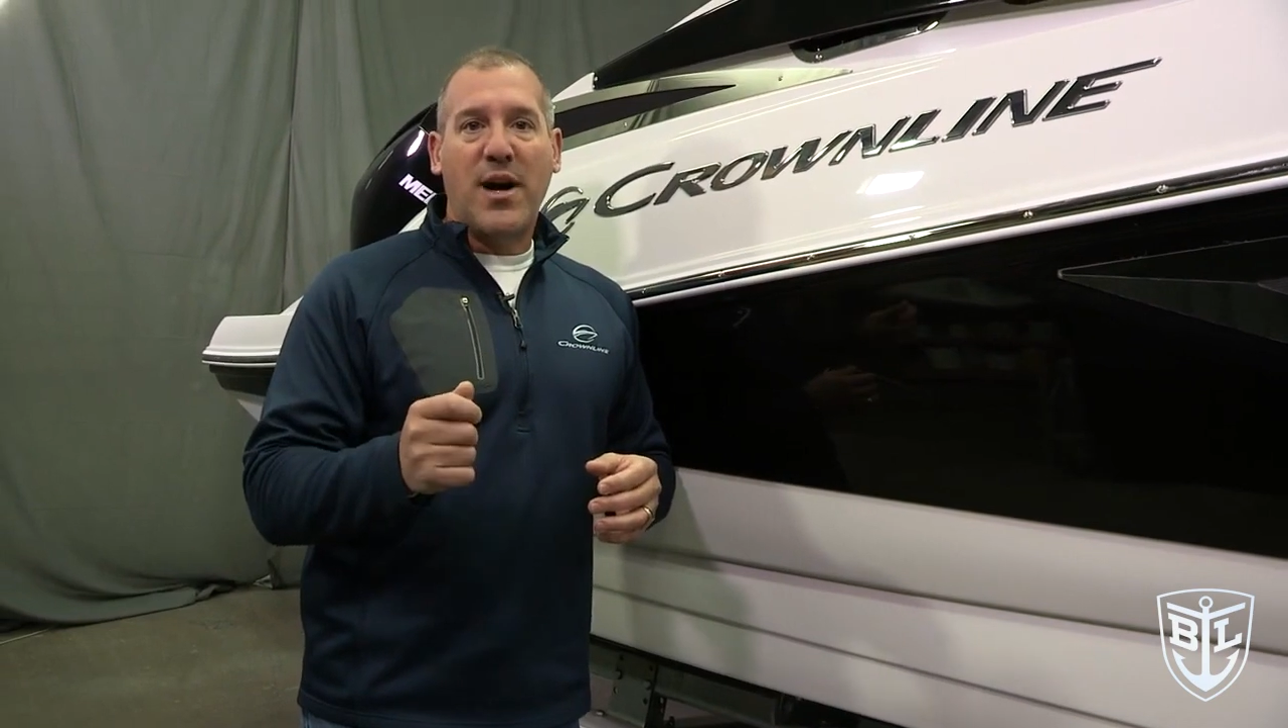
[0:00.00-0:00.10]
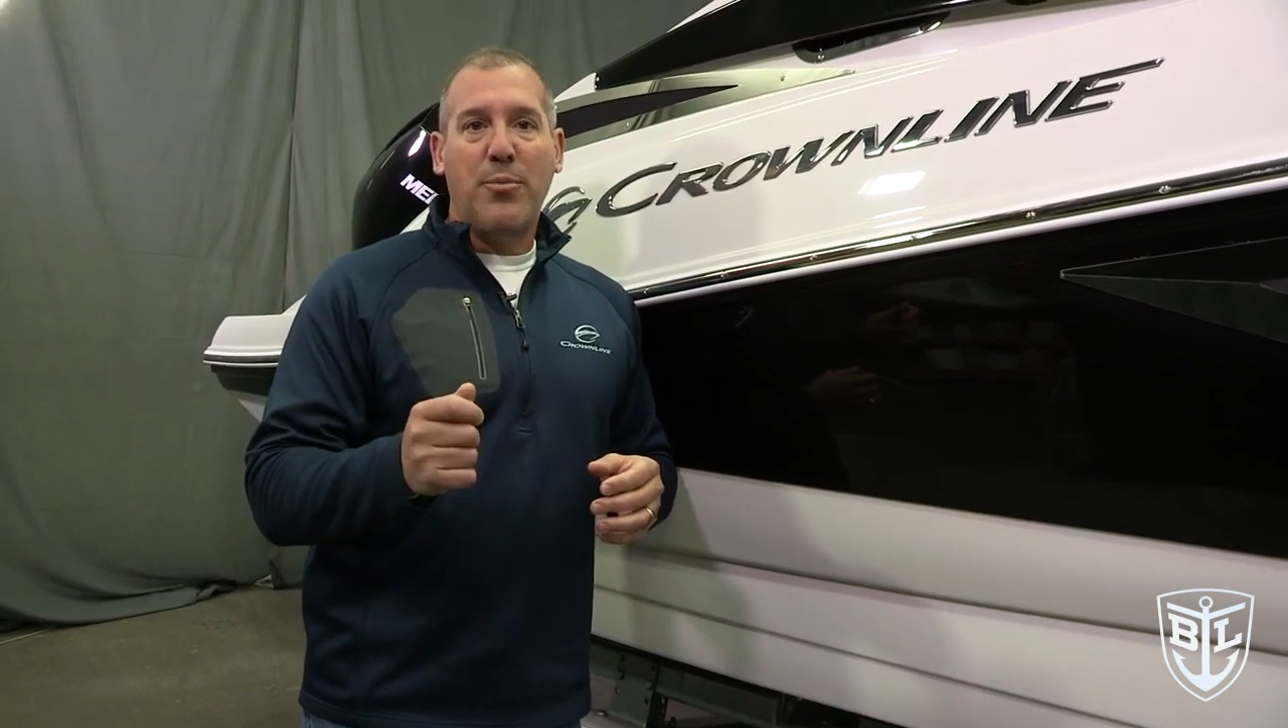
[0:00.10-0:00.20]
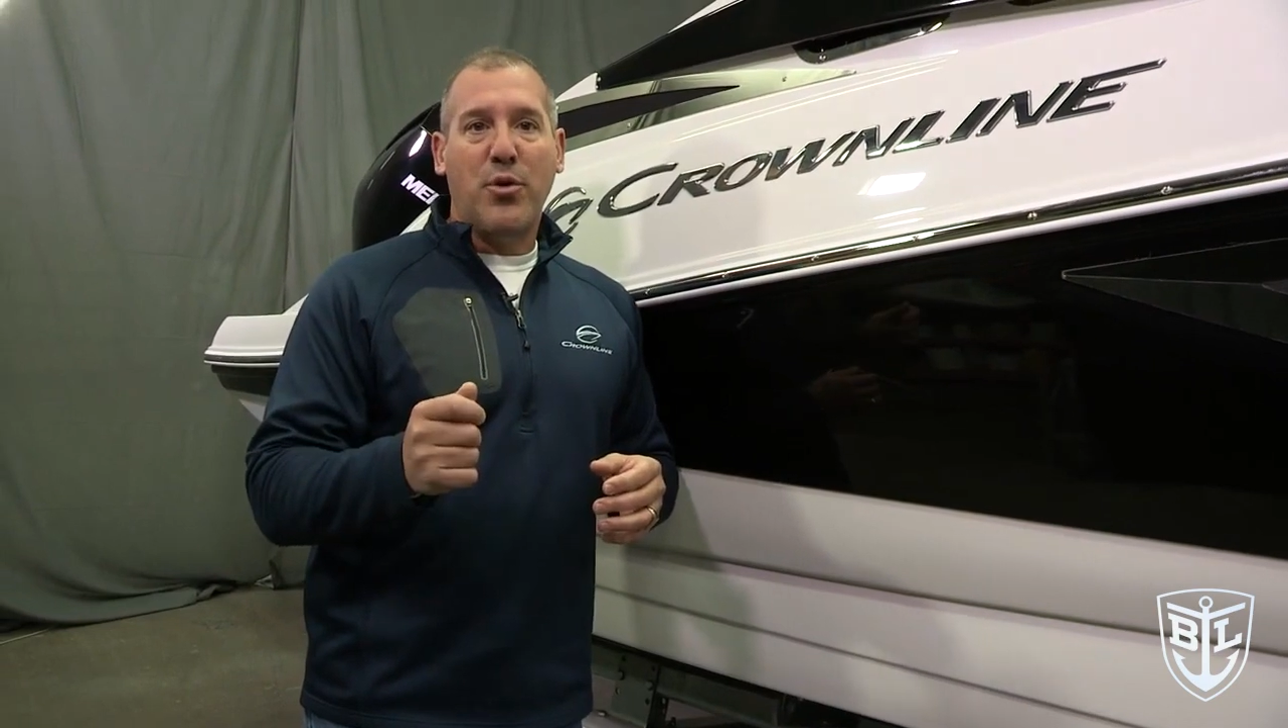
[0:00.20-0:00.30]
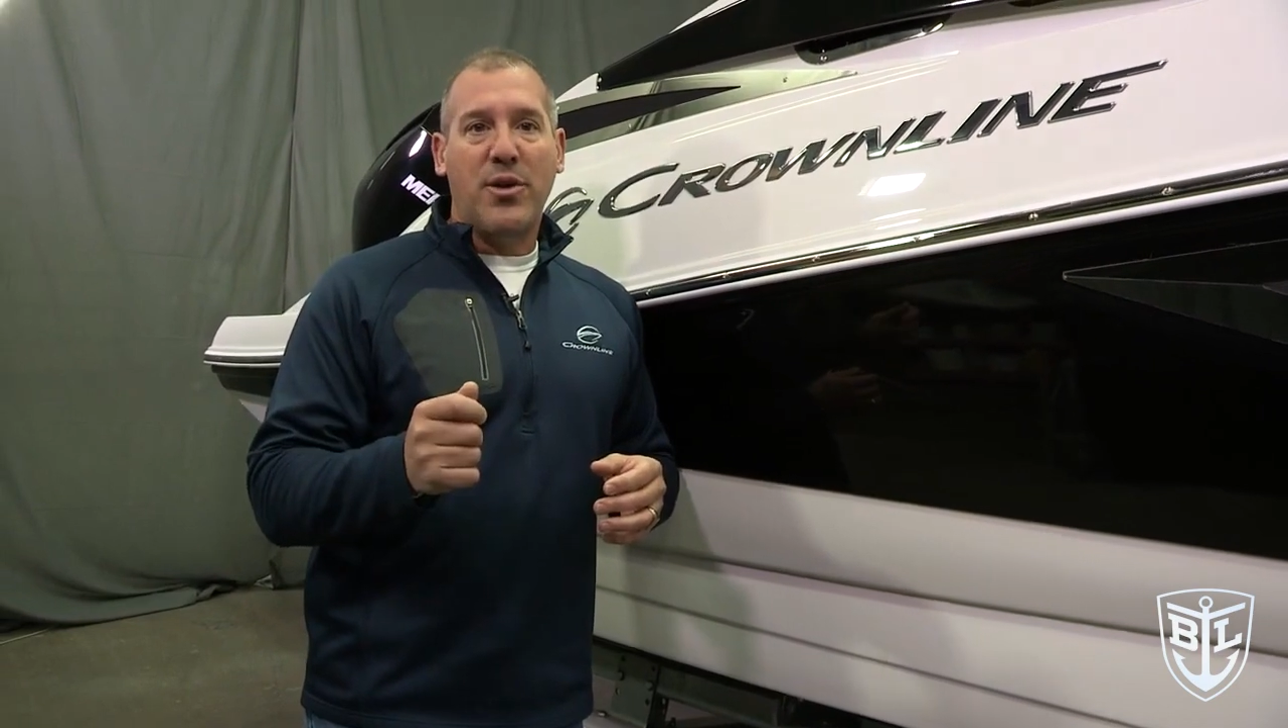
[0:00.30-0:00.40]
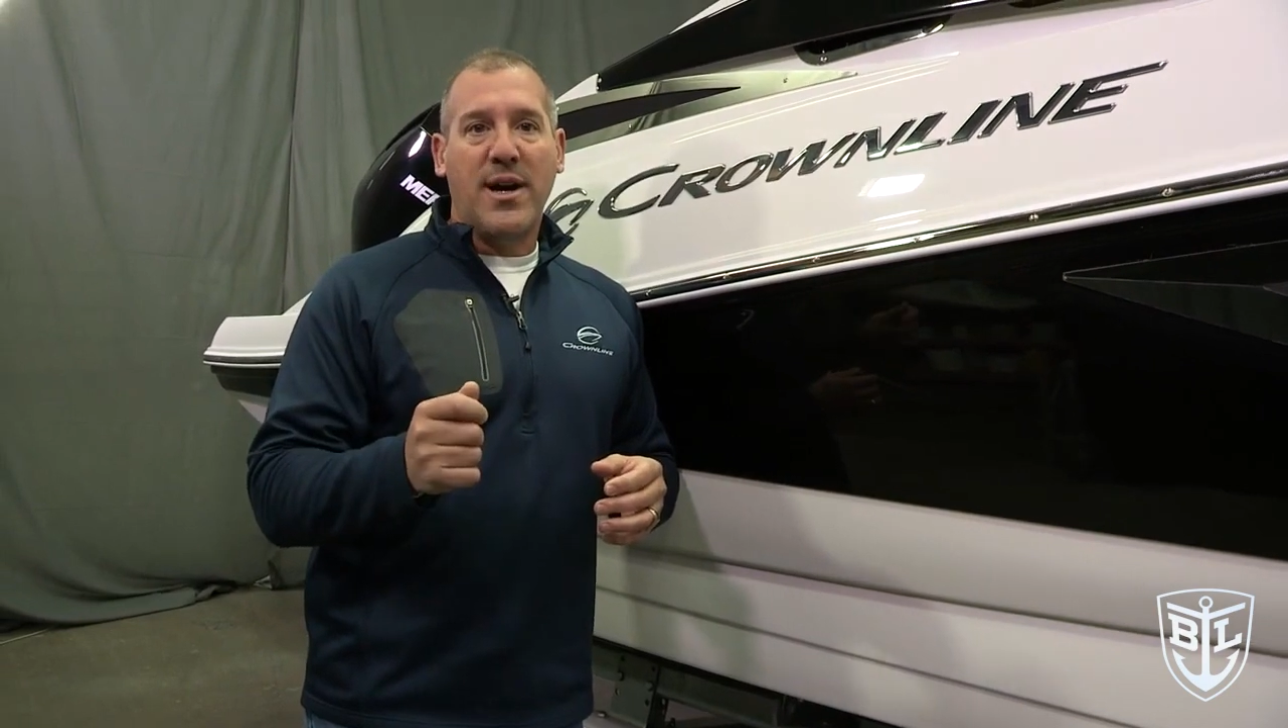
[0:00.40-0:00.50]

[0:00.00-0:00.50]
outboard